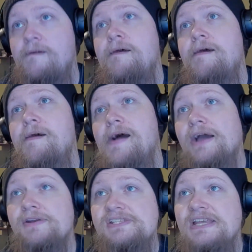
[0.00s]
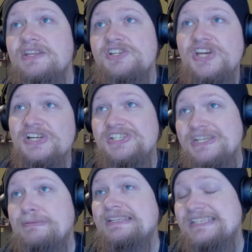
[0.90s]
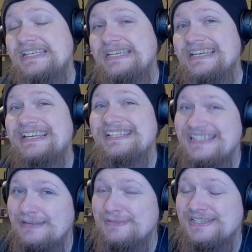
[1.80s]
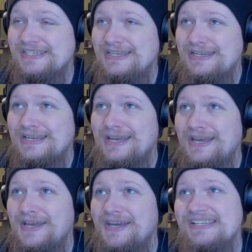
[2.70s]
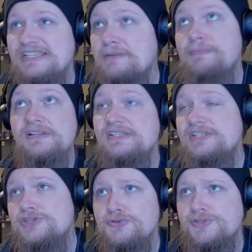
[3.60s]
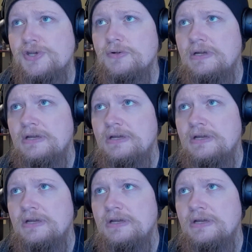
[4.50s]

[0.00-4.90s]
I understand that ChatGPT is limited in its ability to do so.